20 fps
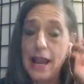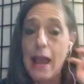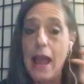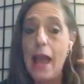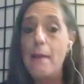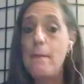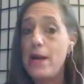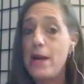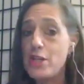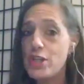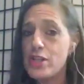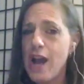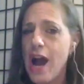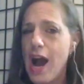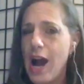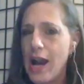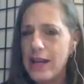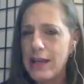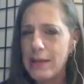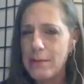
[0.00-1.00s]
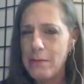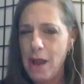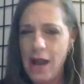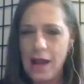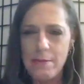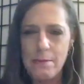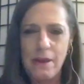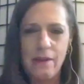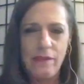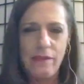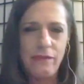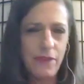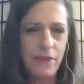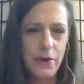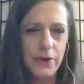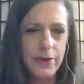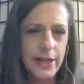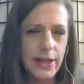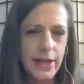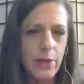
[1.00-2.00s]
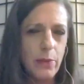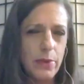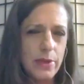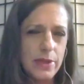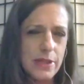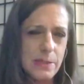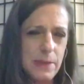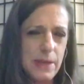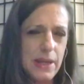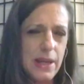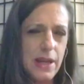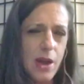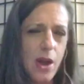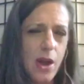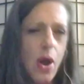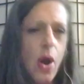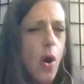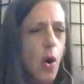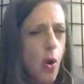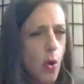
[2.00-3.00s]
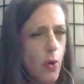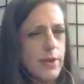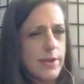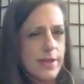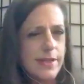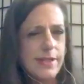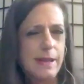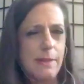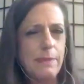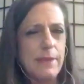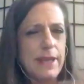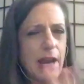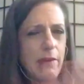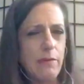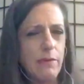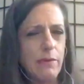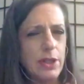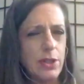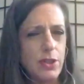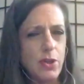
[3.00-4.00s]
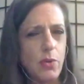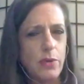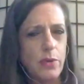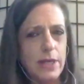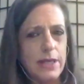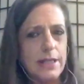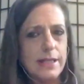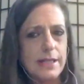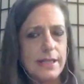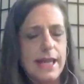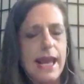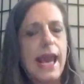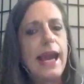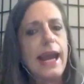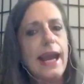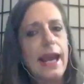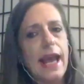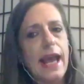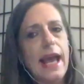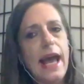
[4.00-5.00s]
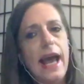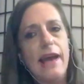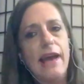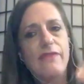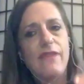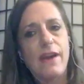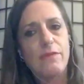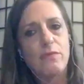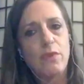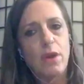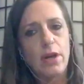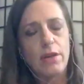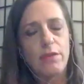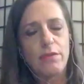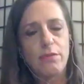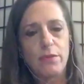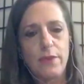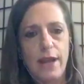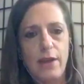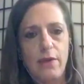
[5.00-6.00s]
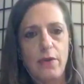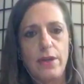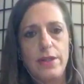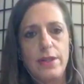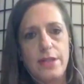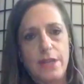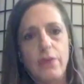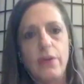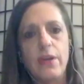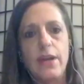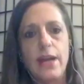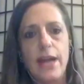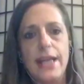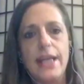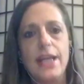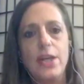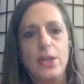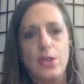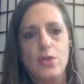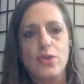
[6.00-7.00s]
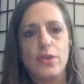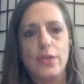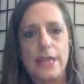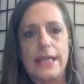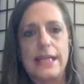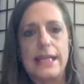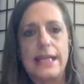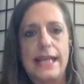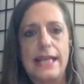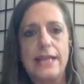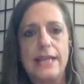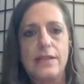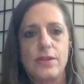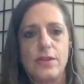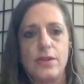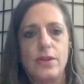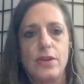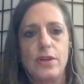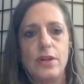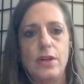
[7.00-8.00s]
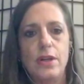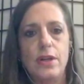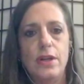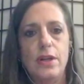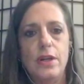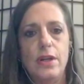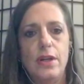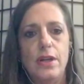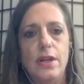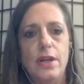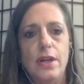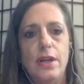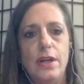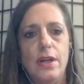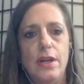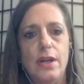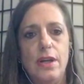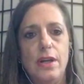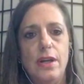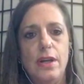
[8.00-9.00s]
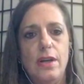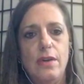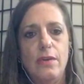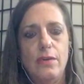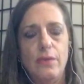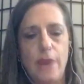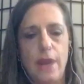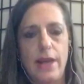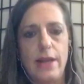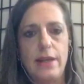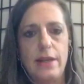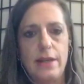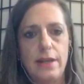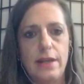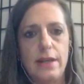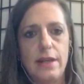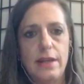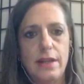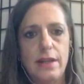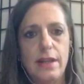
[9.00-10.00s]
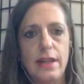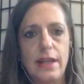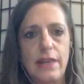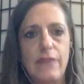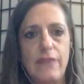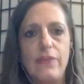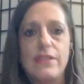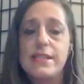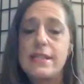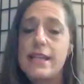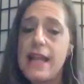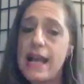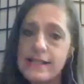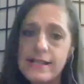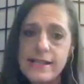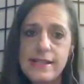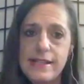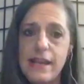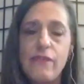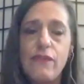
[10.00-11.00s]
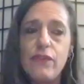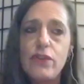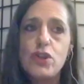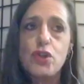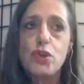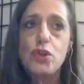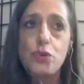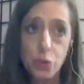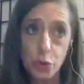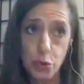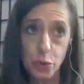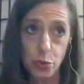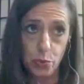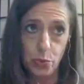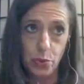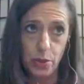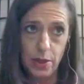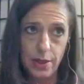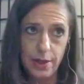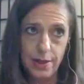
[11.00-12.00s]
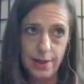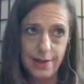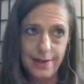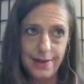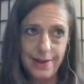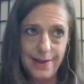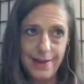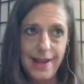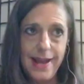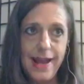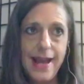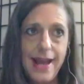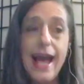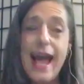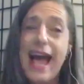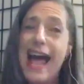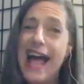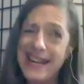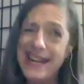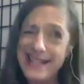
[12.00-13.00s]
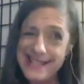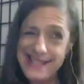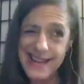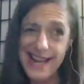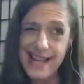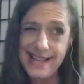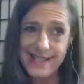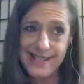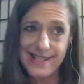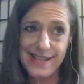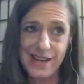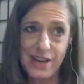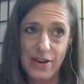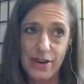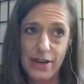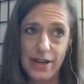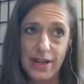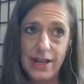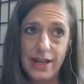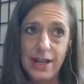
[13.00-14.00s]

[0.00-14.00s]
am I just hiding behind my fear and I don't want to speak? Or is this something I really don't need to say? If I run it through that criteria, I can usually get an answer. Right? Like if it's necess- if it's true and it's necessary